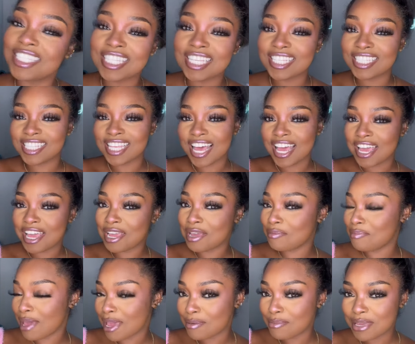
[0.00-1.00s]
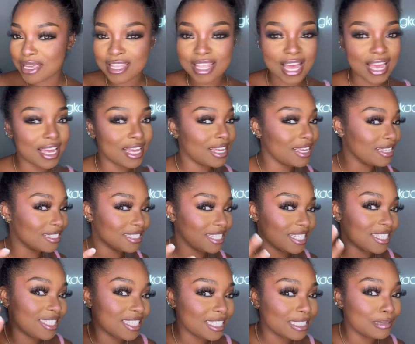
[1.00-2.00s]
is like, baby, like,
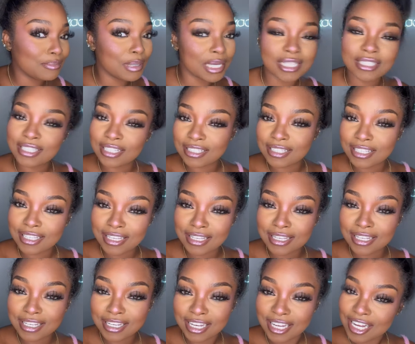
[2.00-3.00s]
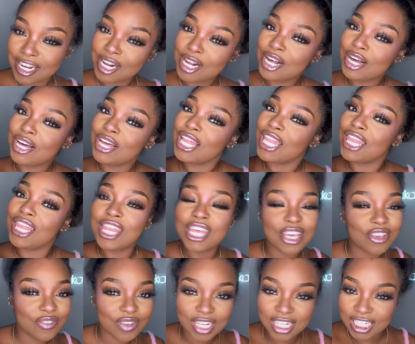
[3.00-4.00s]
this is basically
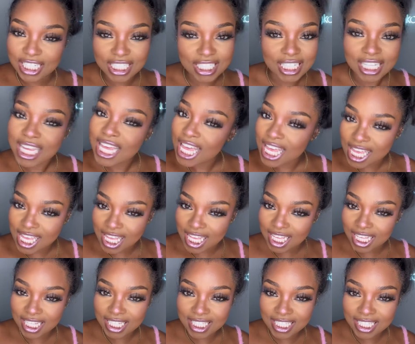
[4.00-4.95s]
the finished look.